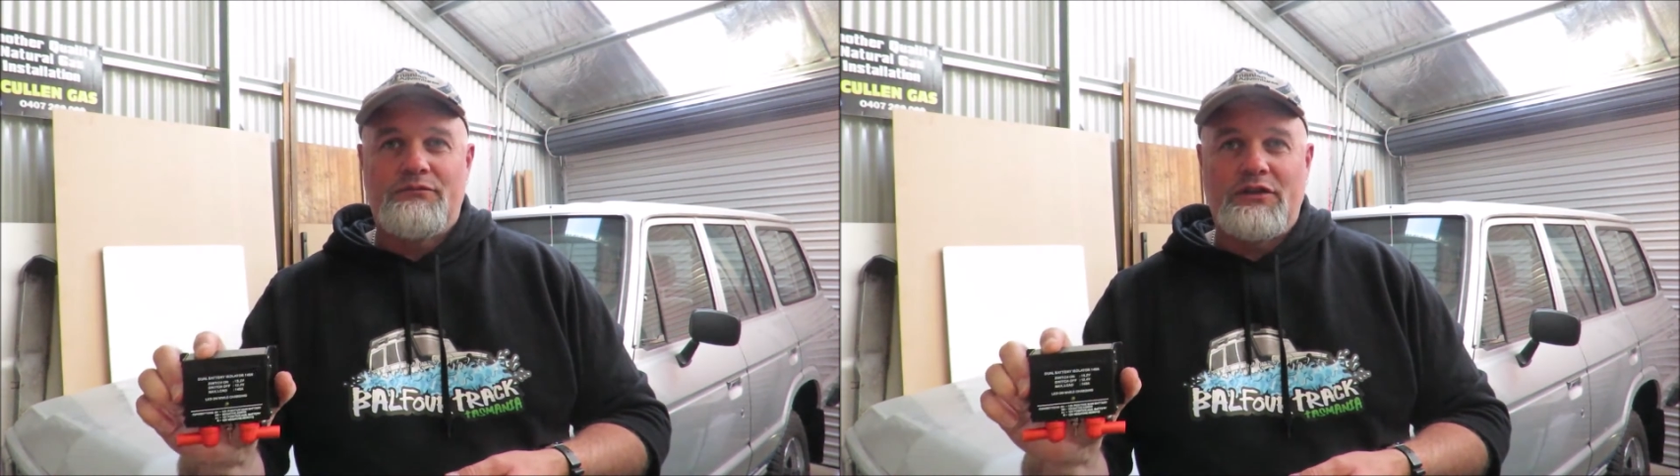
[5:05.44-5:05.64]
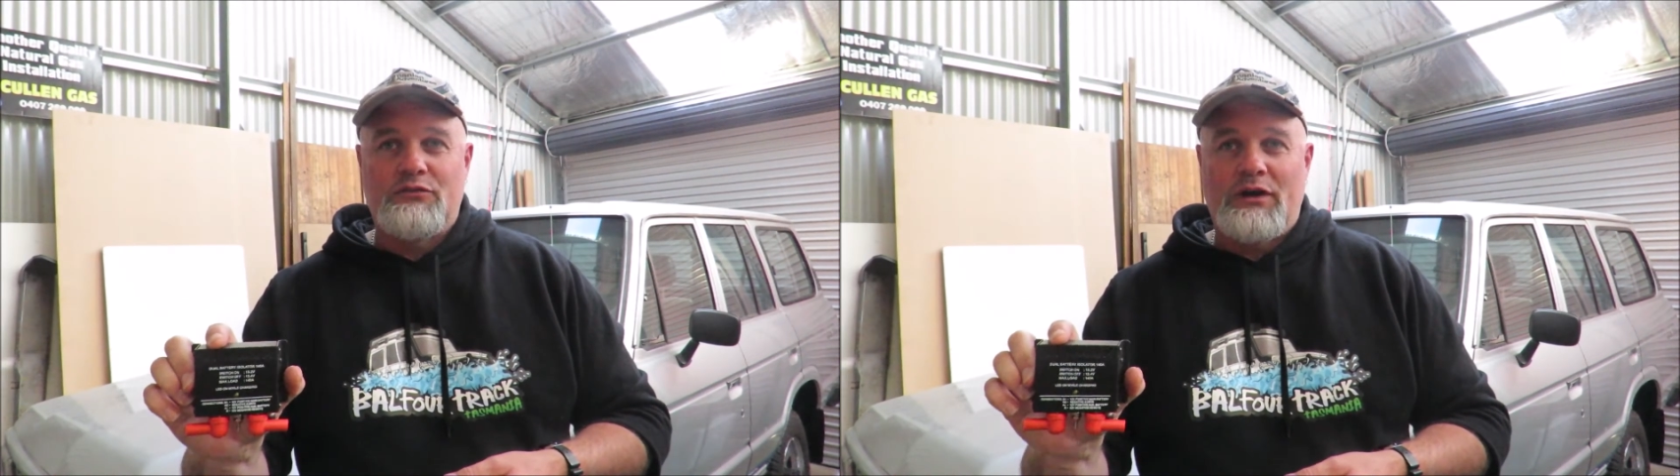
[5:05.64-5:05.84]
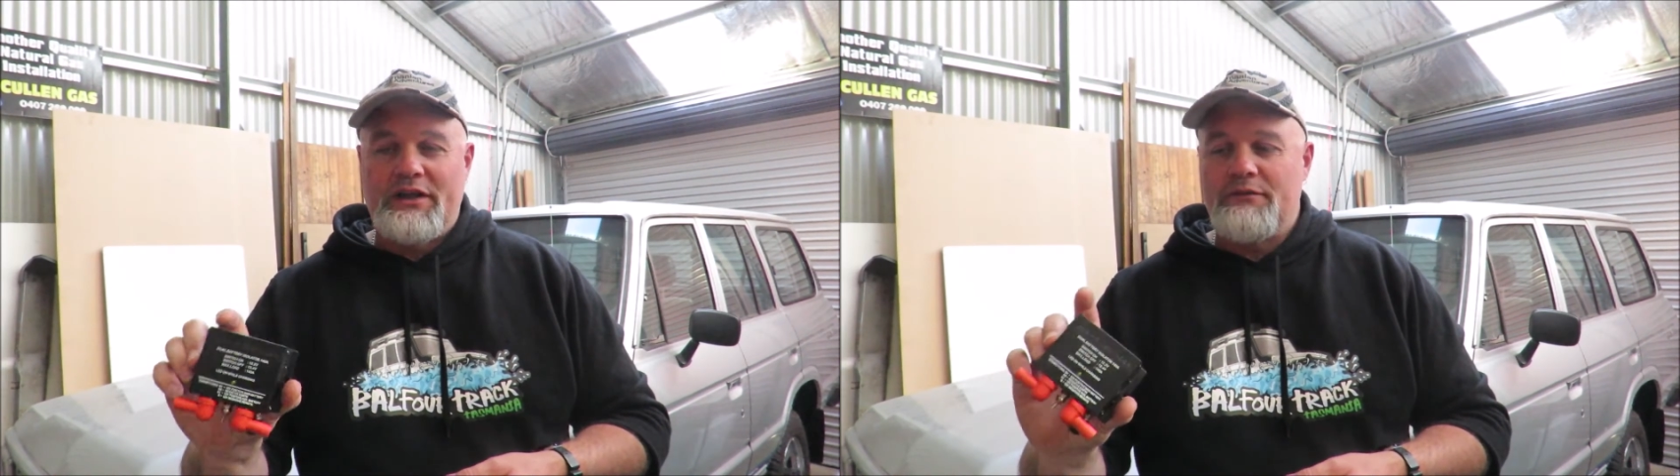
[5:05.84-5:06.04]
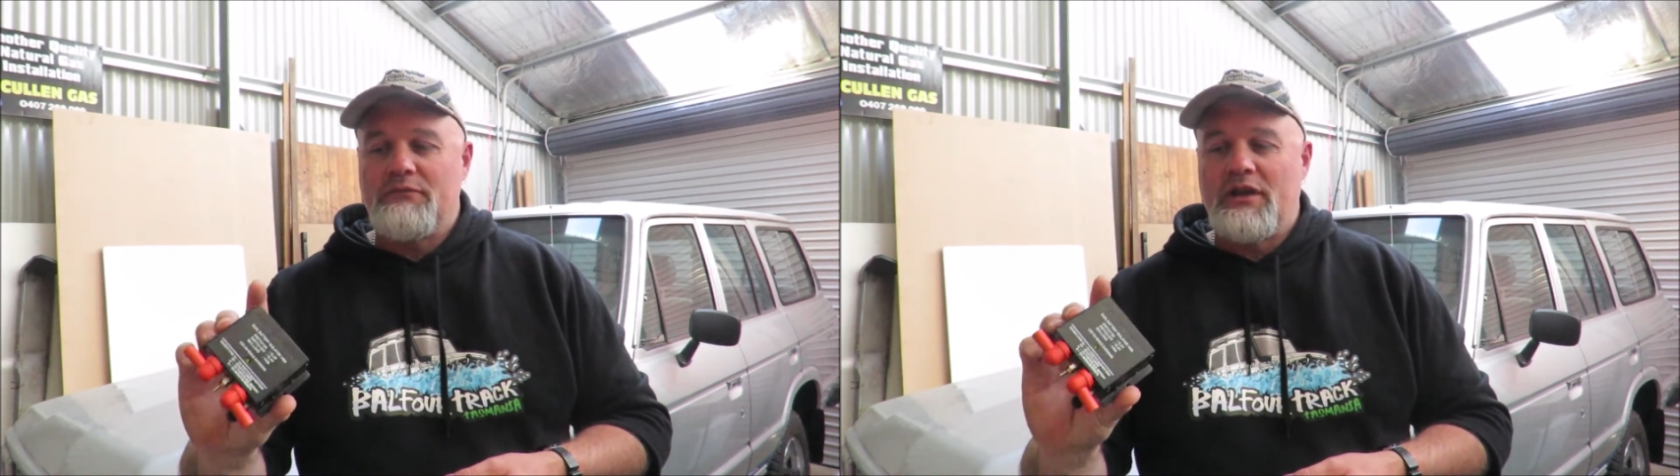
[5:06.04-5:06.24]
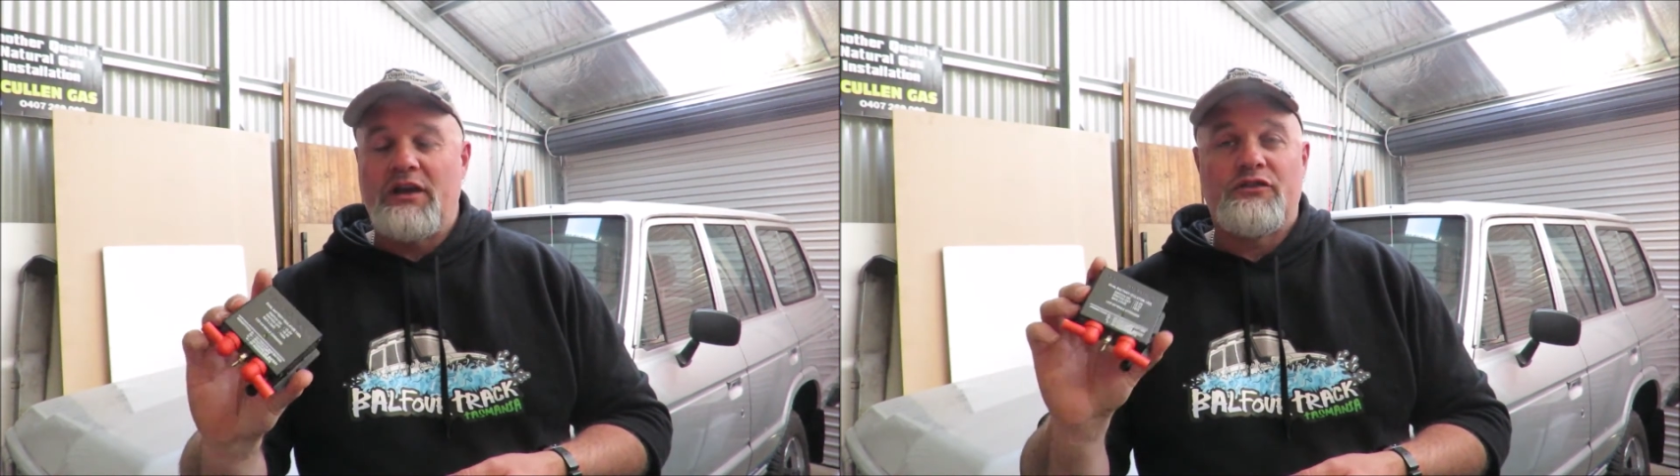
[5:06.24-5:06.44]
this one
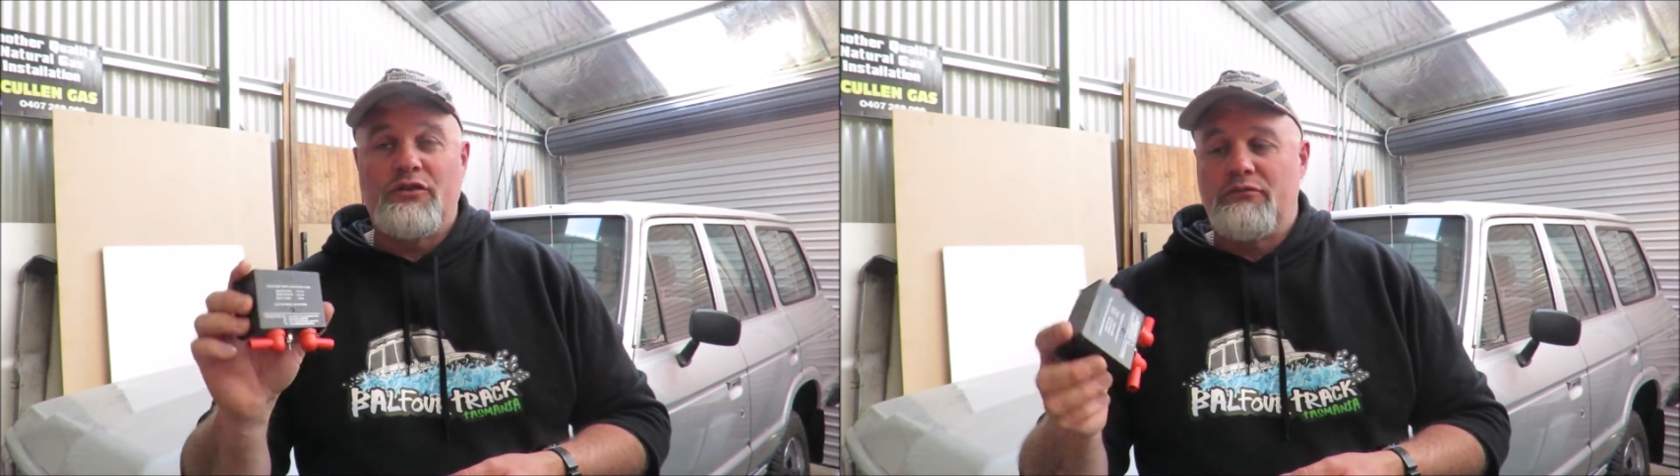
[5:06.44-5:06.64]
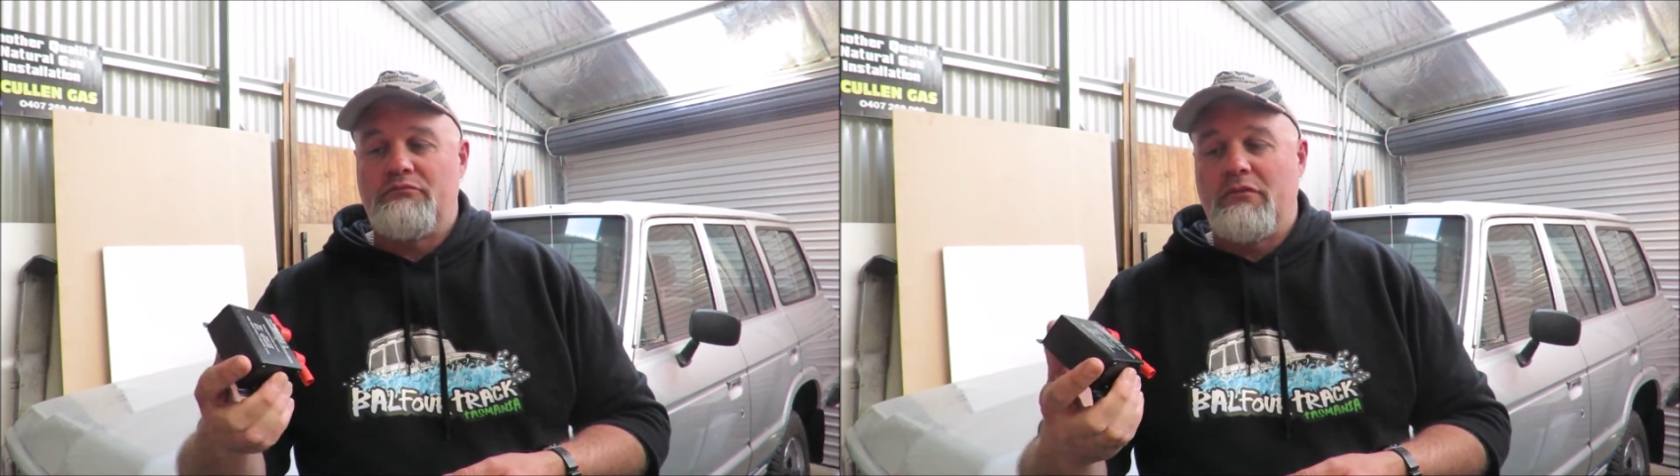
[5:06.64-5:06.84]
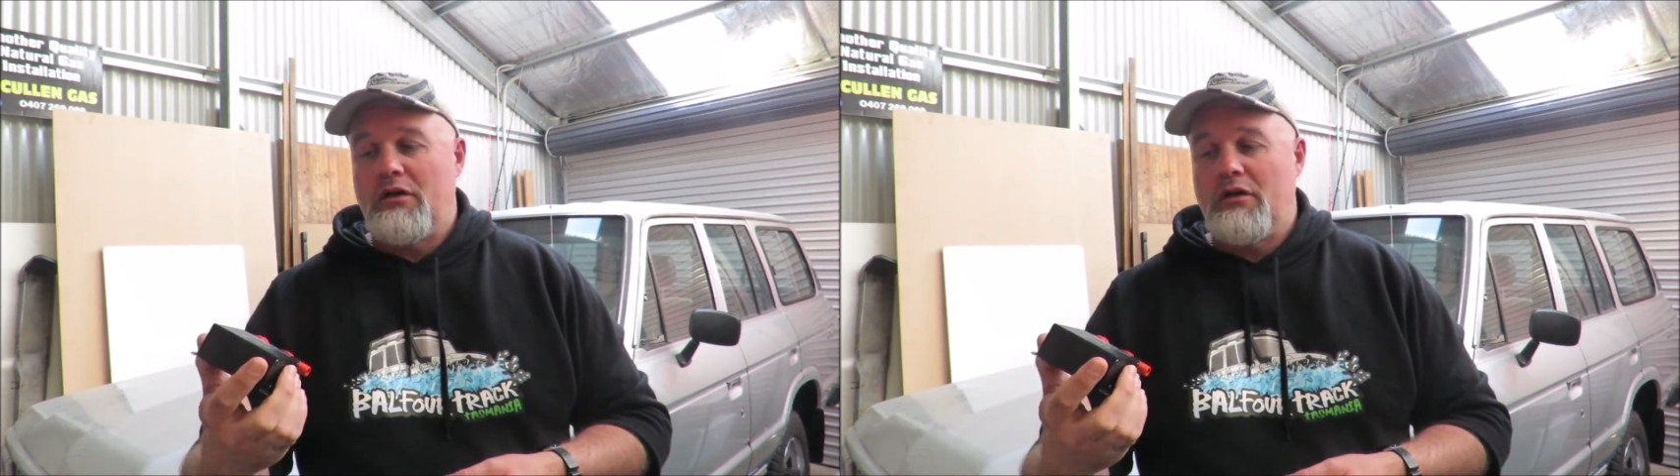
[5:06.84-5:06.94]
in. Should